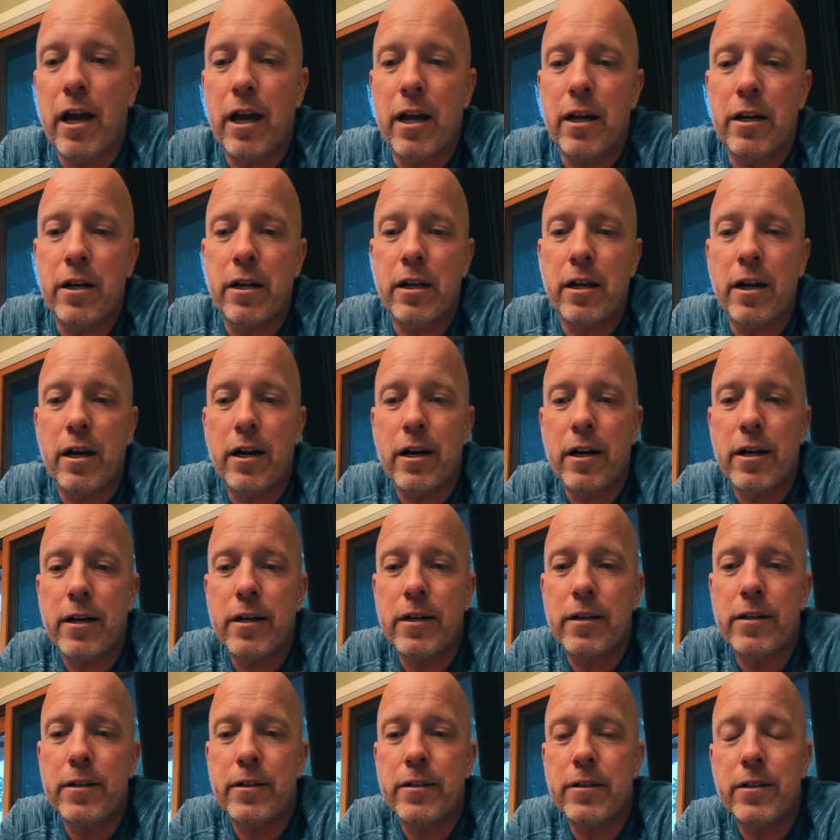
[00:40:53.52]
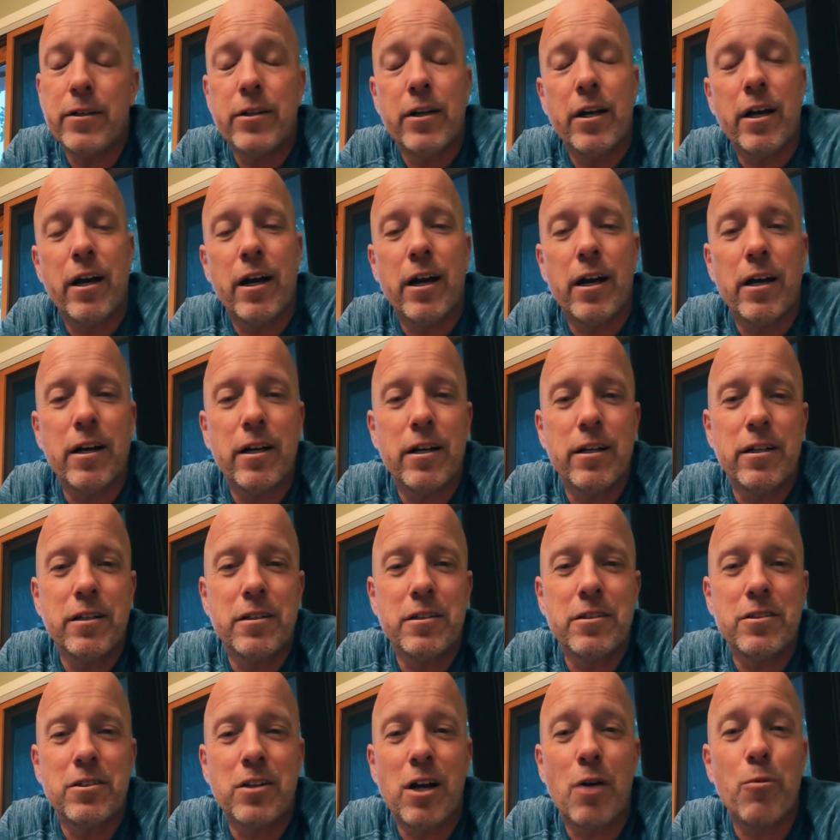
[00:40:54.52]
And uh, yeah,
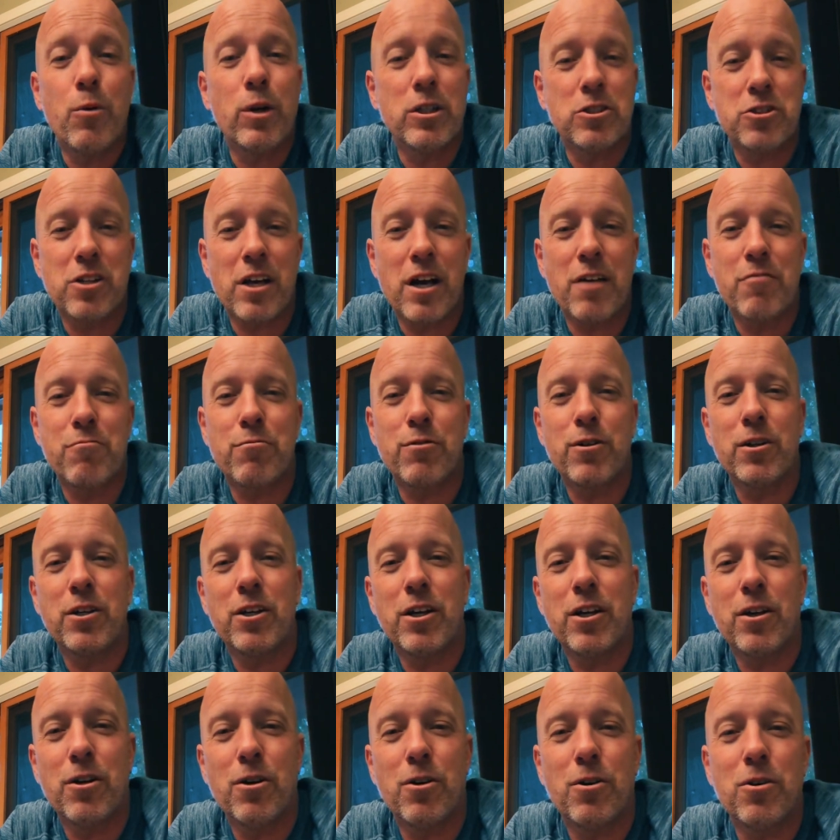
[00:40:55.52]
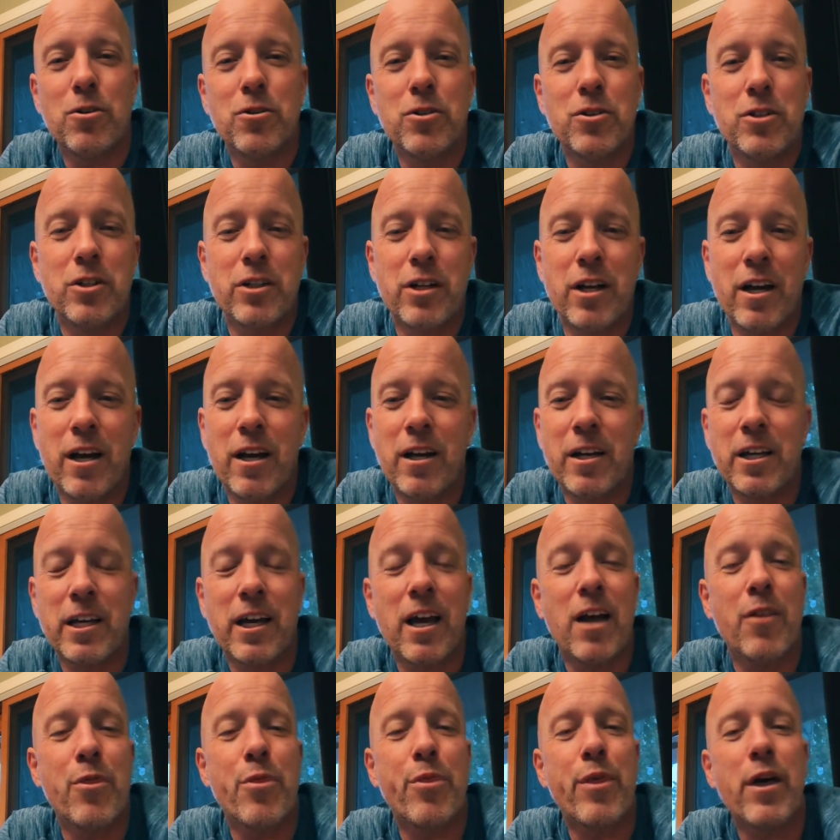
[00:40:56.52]
I wish that for you.
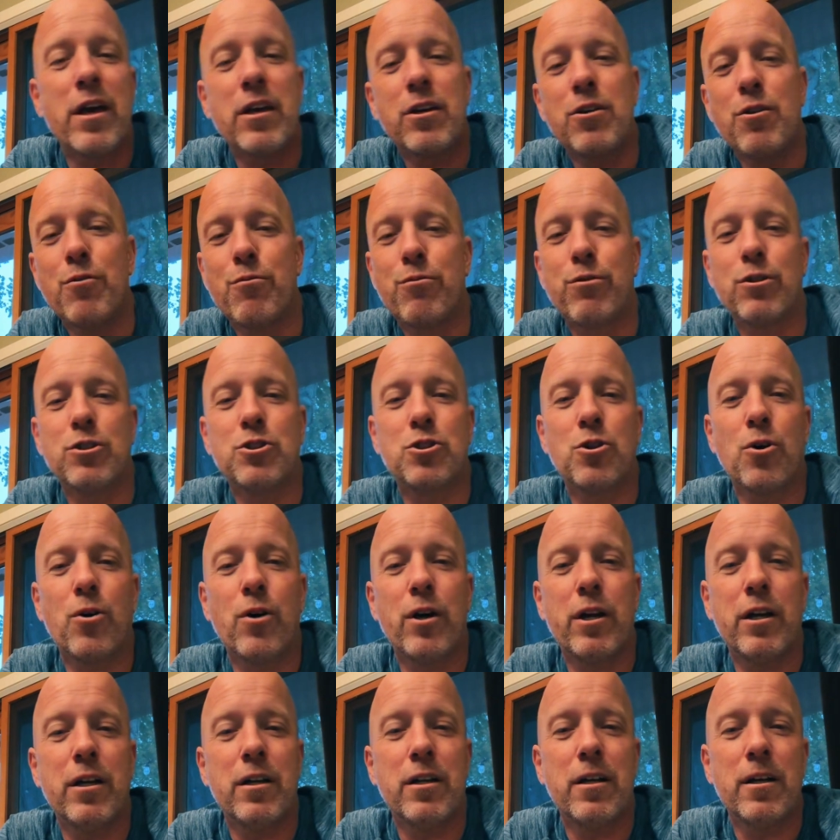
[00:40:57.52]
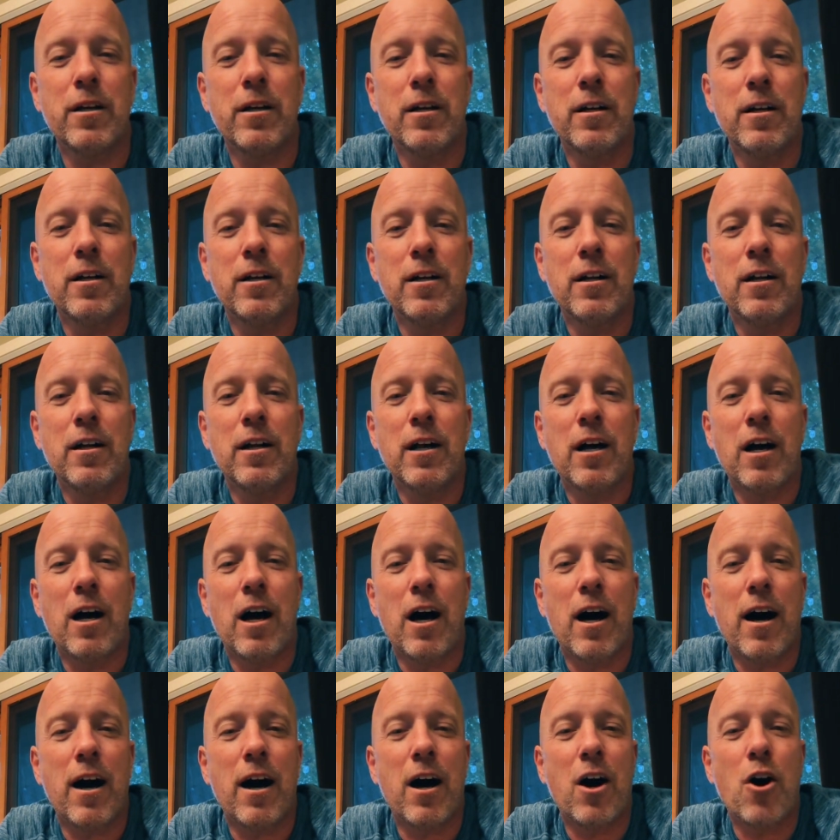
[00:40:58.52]
And again, thank you for joining.
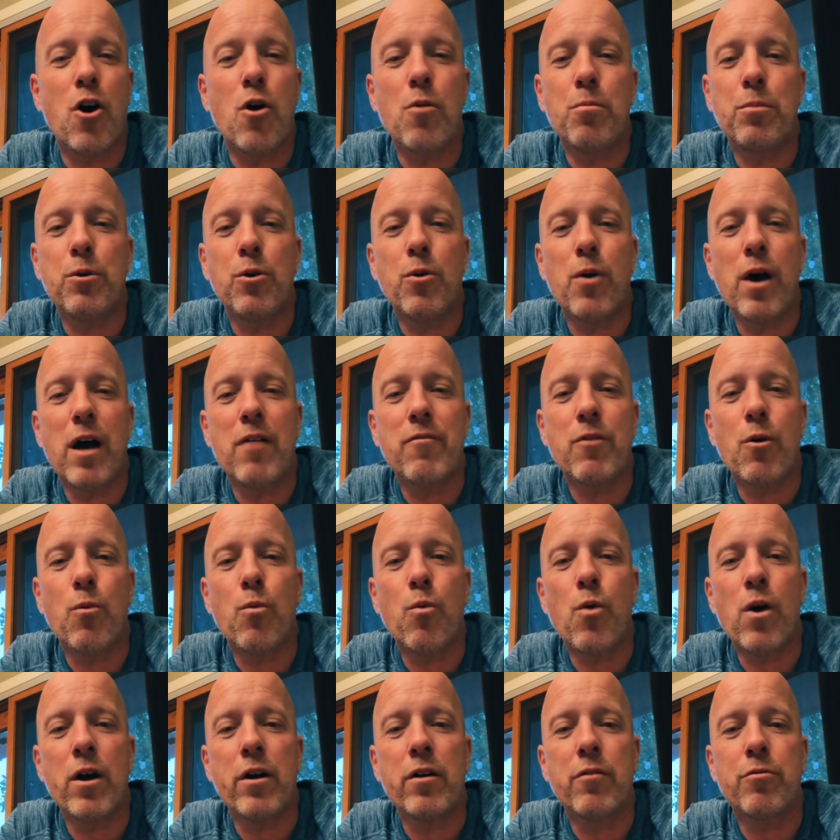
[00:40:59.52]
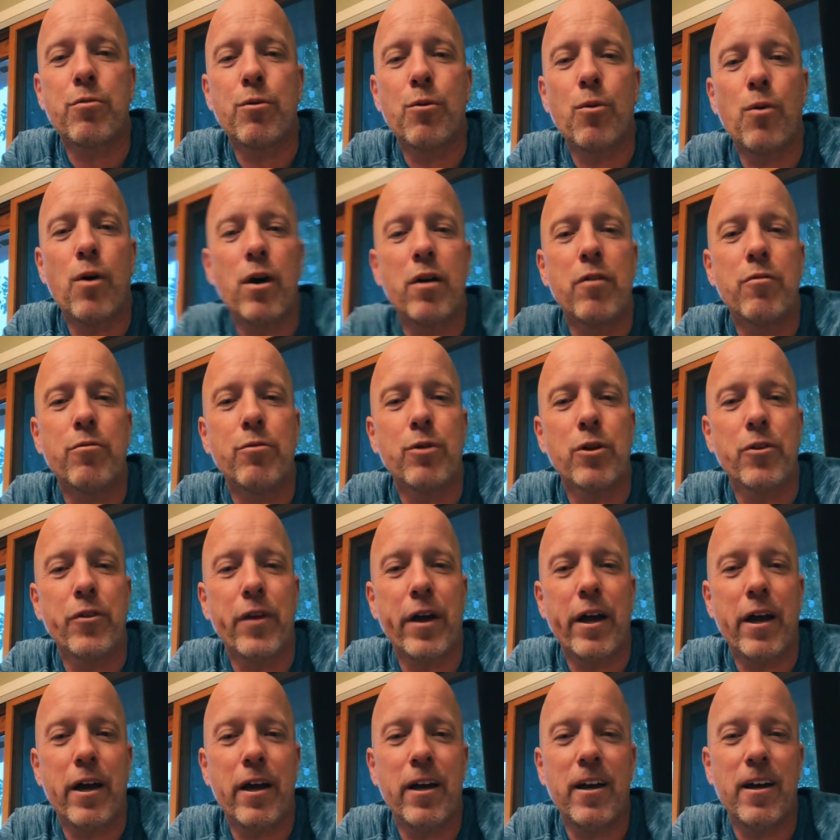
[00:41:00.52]
Uh, hope you have a wonderful,
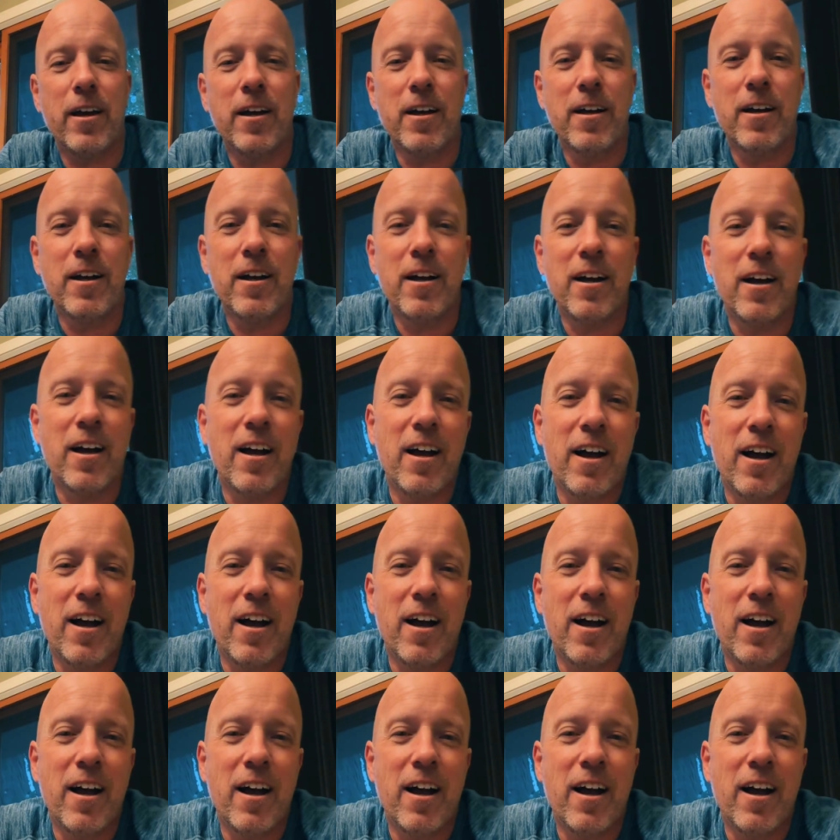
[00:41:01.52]
wonderful day.